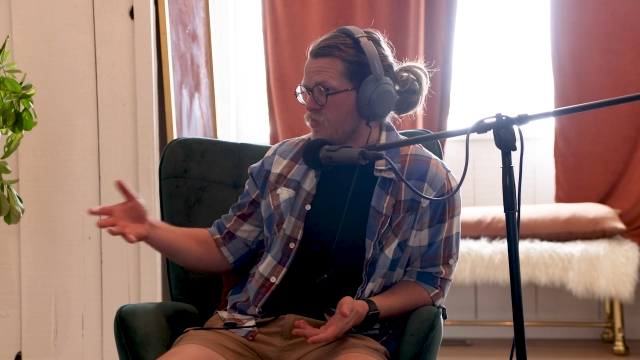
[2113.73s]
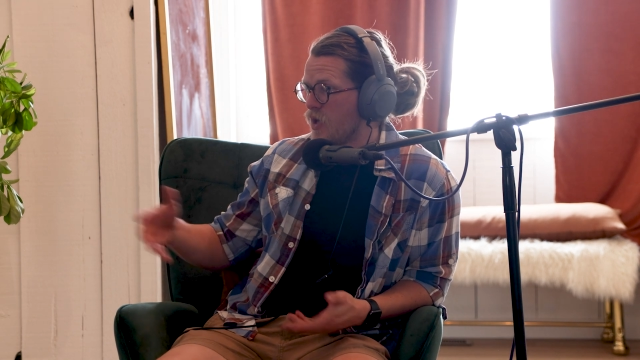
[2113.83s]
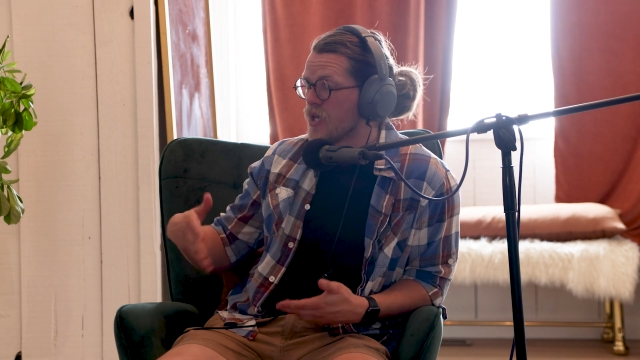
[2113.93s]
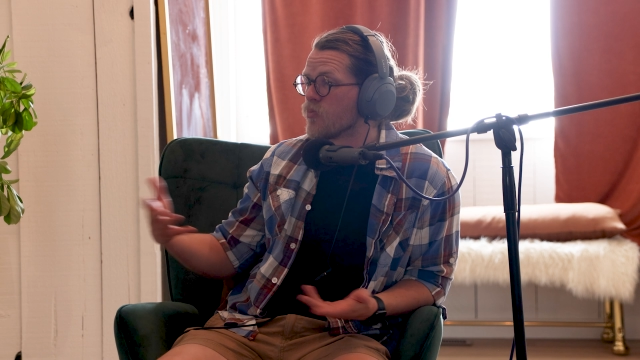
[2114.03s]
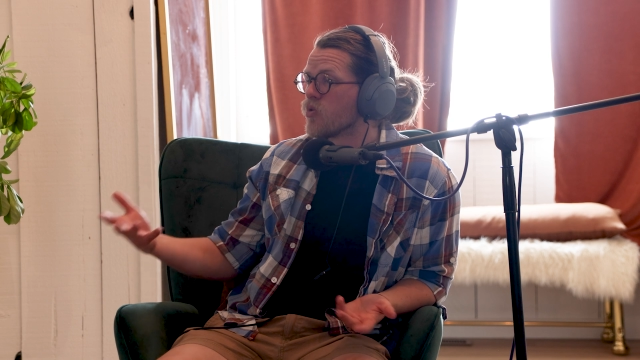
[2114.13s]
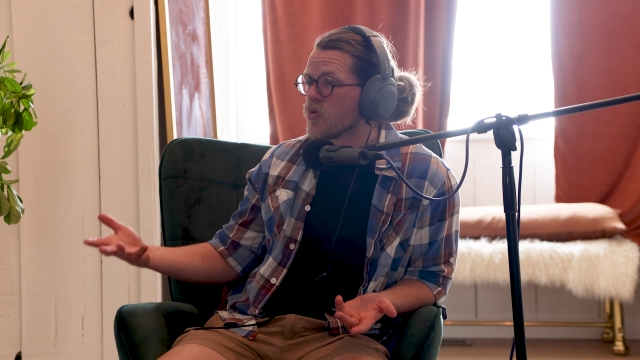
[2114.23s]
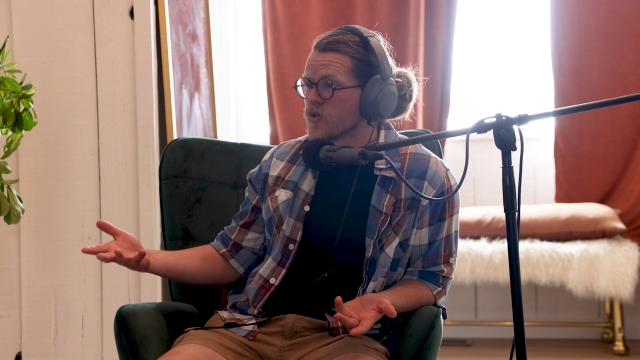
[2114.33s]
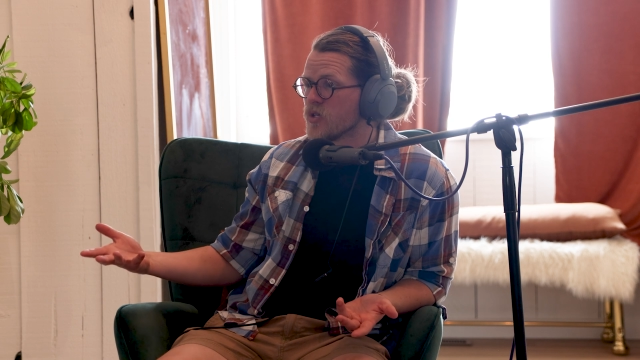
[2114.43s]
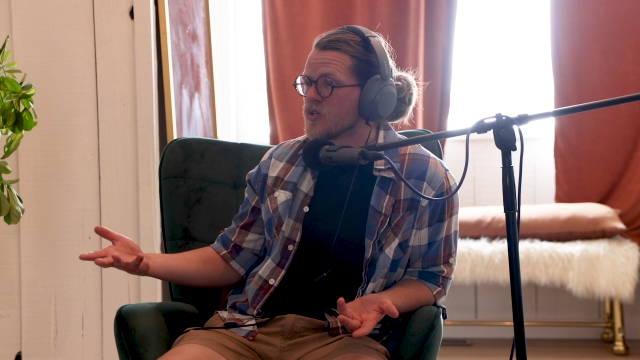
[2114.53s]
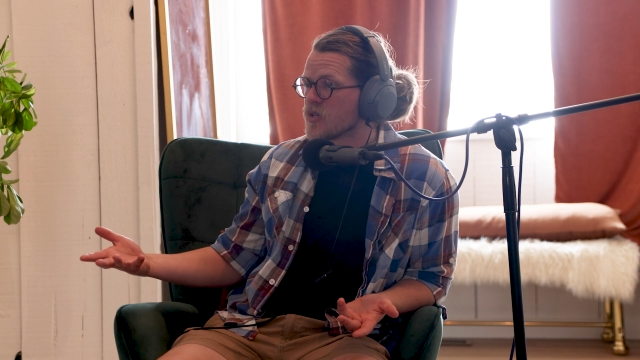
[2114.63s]
an
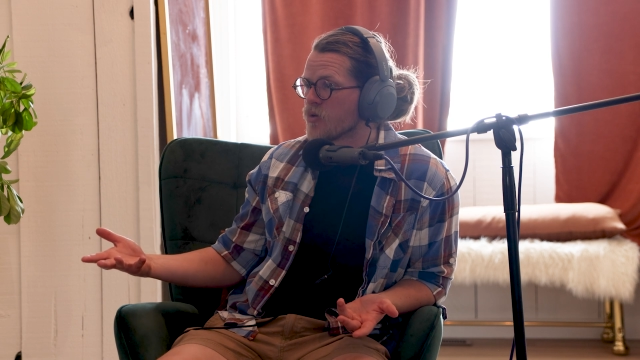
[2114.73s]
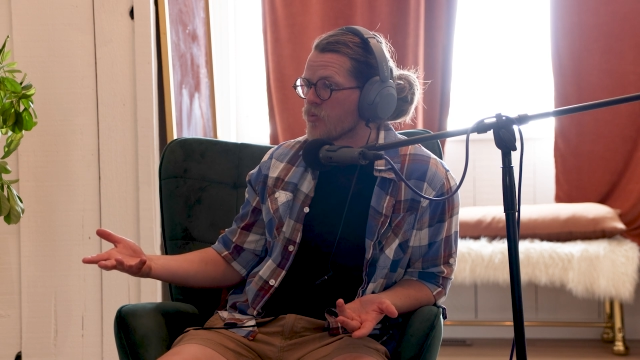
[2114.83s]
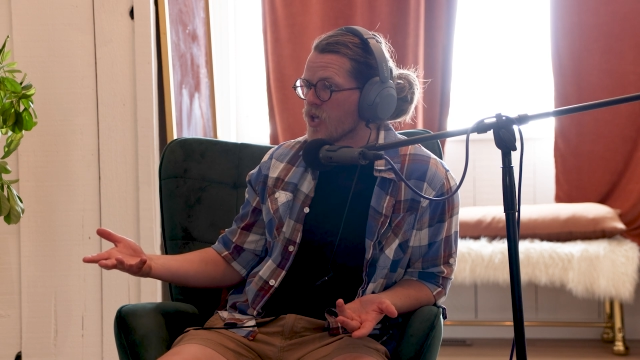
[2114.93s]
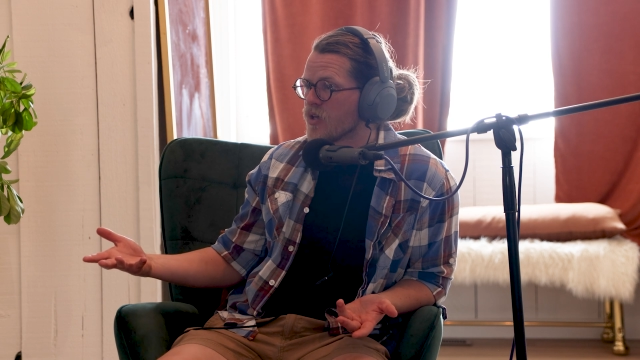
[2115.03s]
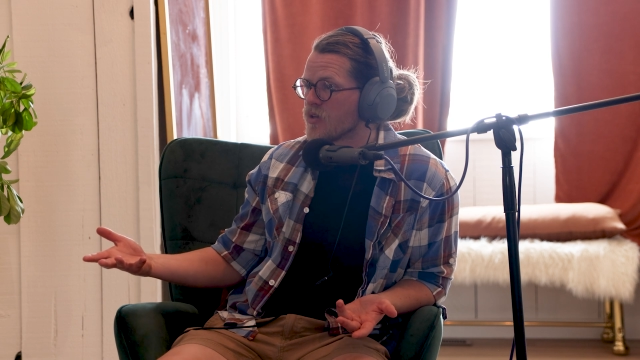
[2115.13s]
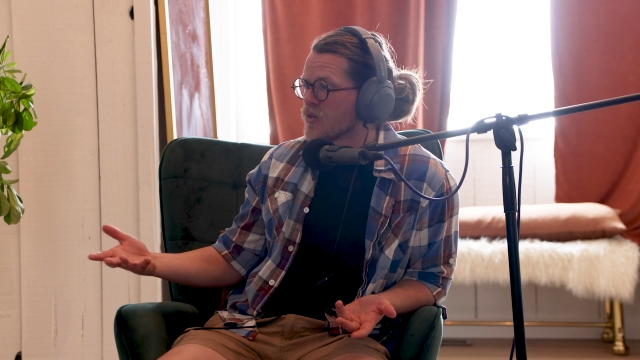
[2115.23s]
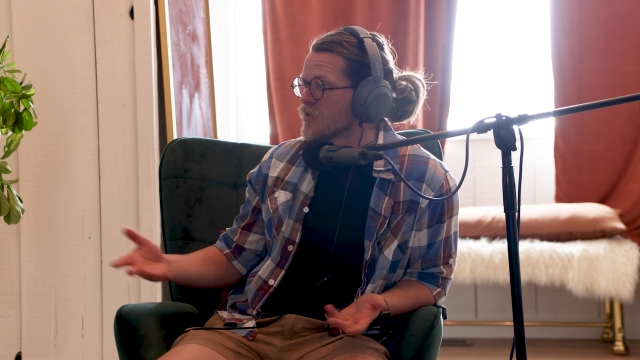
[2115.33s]
employee to get paid,